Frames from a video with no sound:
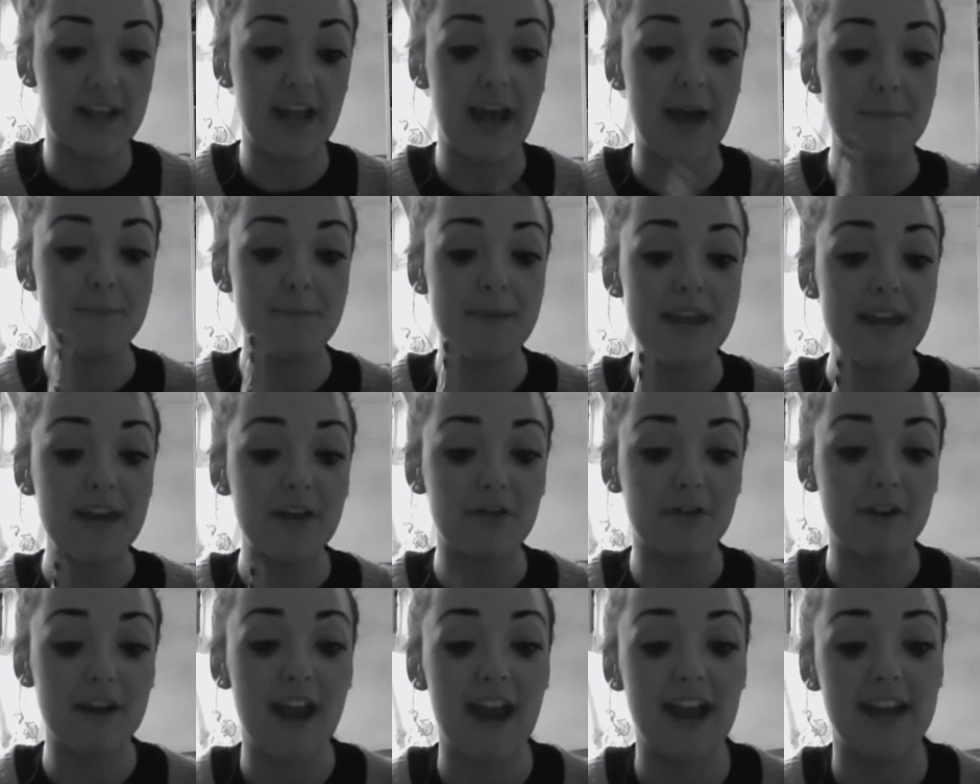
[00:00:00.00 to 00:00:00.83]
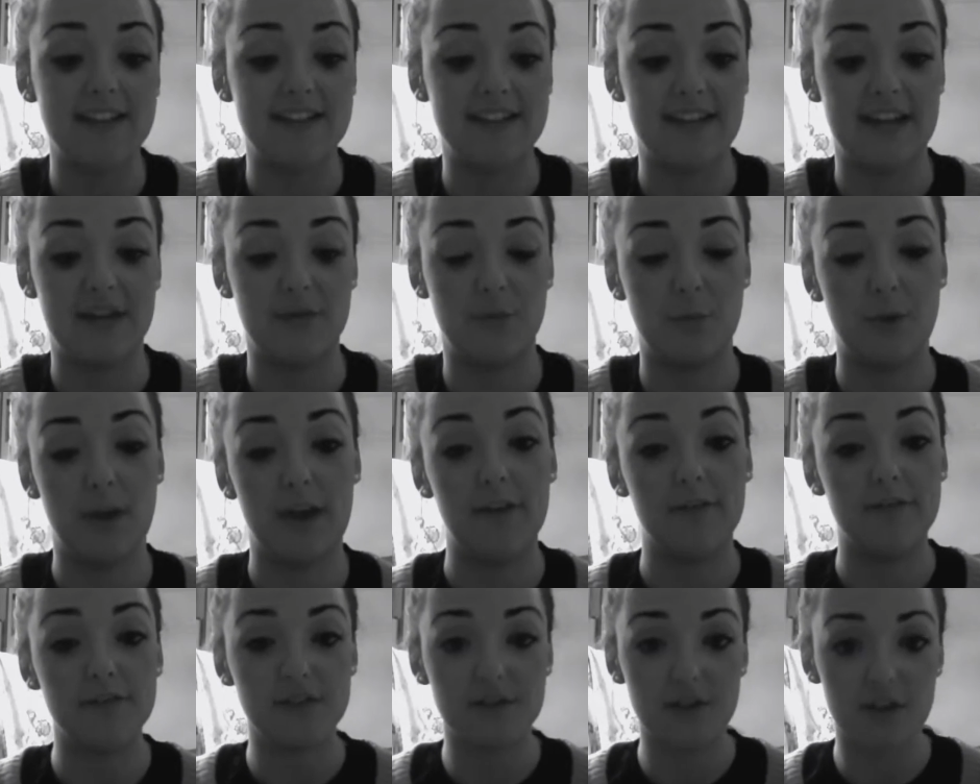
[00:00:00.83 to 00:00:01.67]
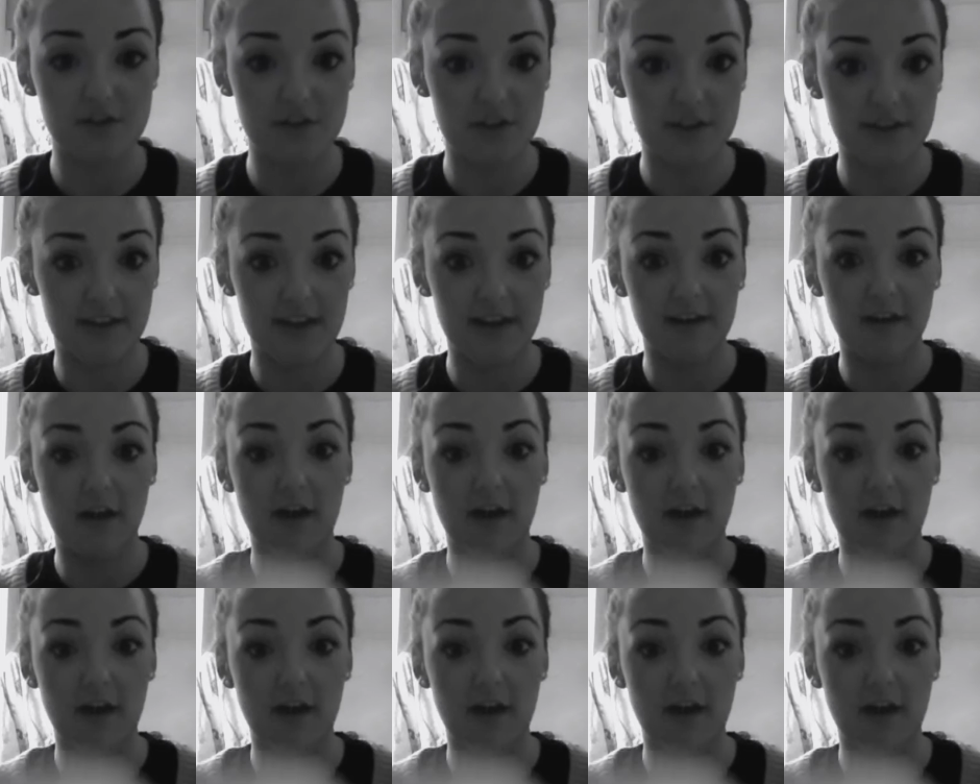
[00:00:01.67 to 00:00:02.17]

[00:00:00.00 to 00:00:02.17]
can be created with such a thing